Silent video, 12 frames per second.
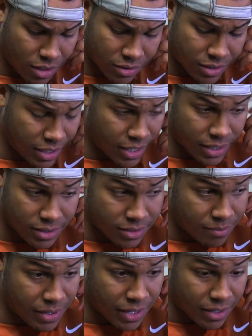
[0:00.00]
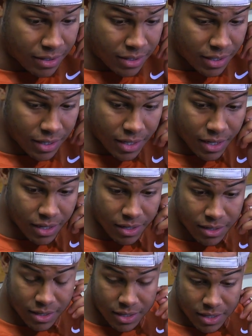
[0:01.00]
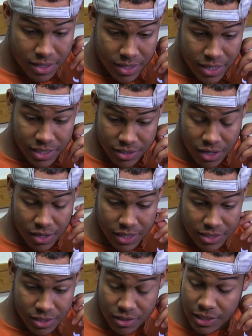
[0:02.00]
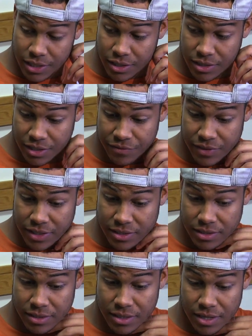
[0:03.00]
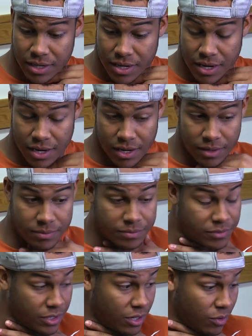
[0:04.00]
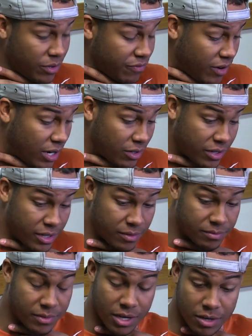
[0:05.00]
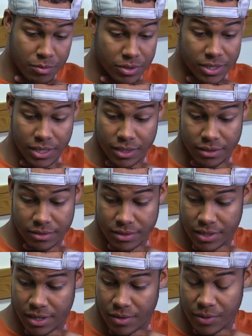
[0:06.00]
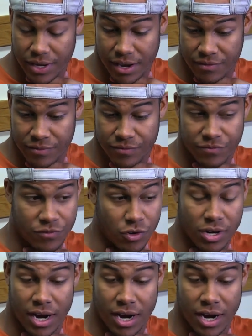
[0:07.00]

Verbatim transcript: Coach Diaz is the man. He uh, he's our he's our leader on defense. Um, you know, we follow him 100%. Uh, we have full